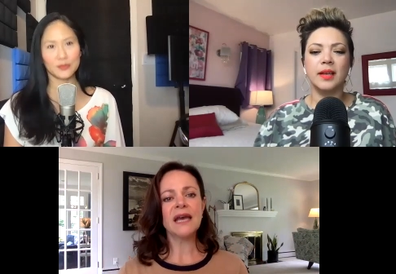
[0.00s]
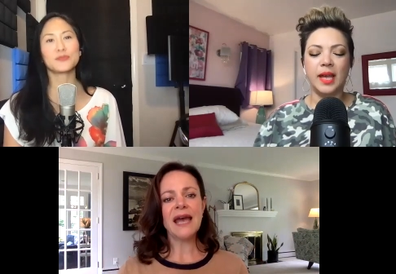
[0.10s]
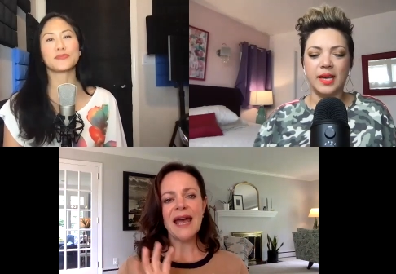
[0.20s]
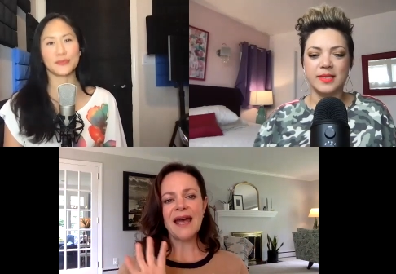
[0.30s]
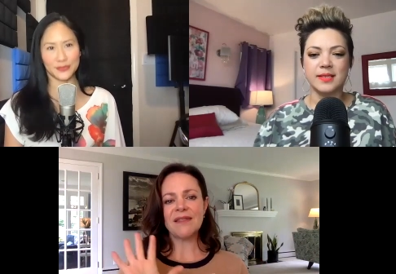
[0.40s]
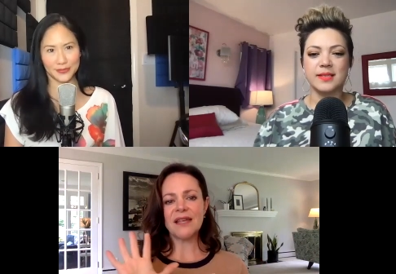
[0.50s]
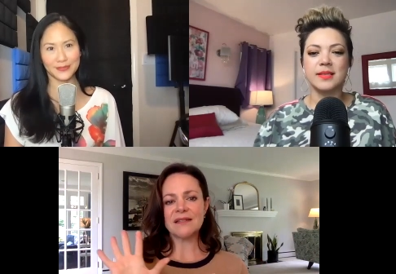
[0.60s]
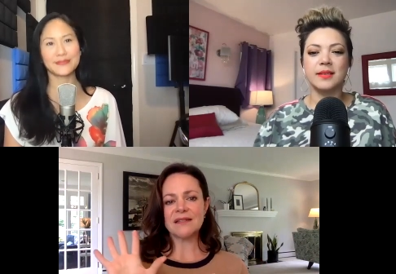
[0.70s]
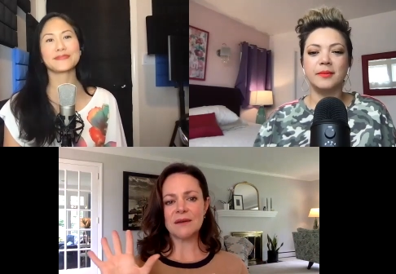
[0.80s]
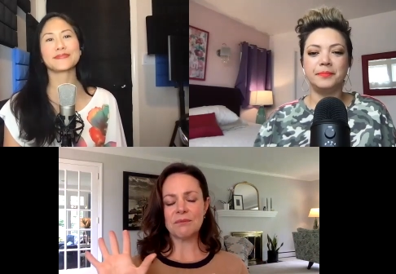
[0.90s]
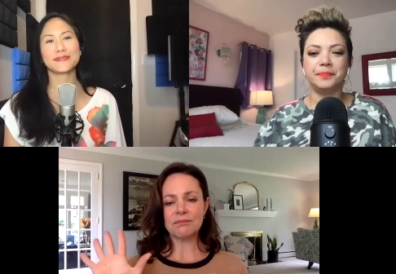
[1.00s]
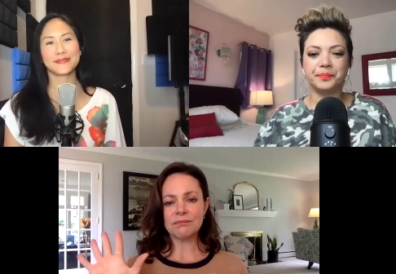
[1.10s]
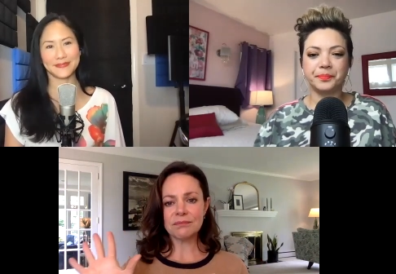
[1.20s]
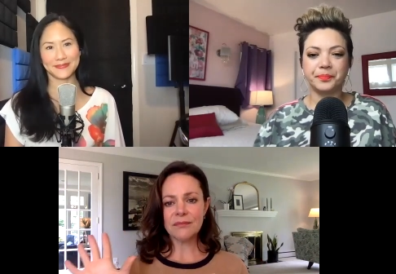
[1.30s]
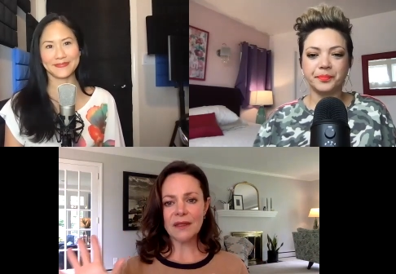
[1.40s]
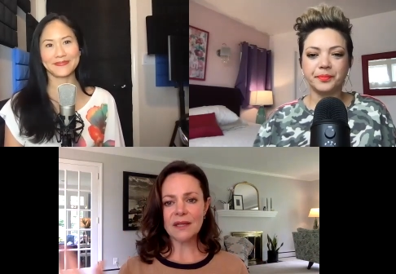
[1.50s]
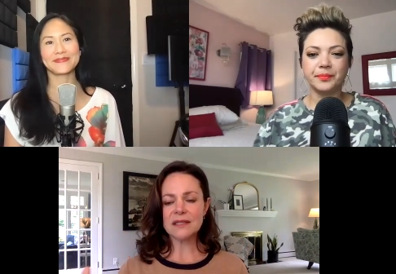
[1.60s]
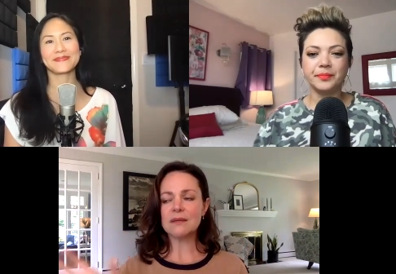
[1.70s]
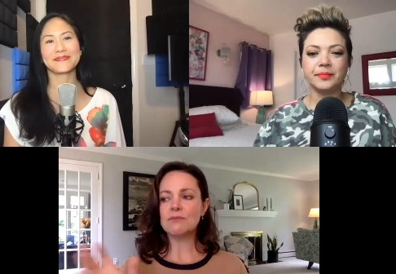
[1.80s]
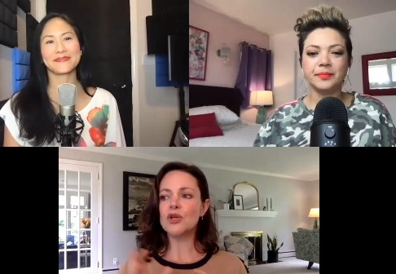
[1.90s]
Speaker 1: Yes. And then some, and
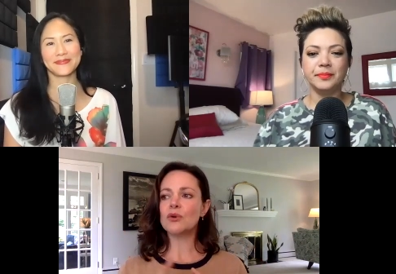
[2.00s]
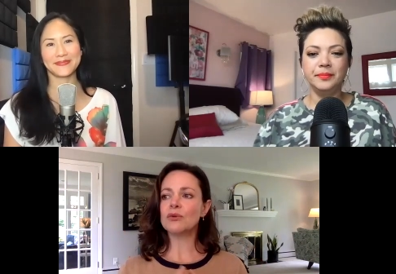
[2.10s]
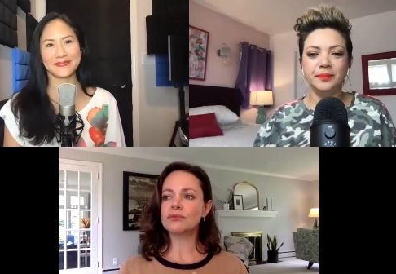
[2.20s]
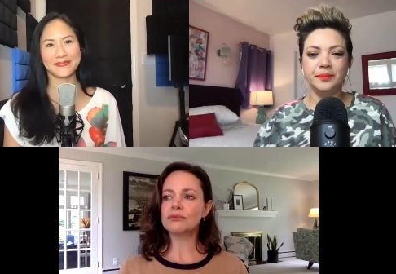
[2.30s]
then some new